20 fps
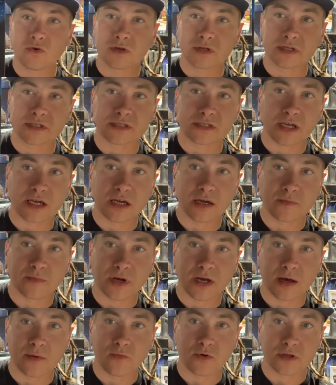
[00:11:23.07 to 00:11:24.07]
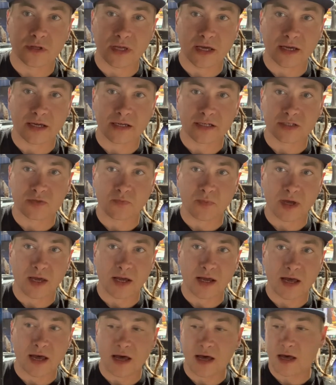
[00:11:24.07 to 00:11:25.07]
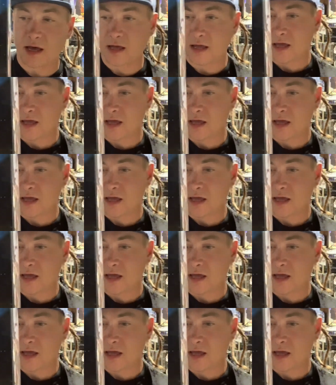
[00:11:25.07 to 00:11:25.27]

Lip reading: to see him come with like his big gun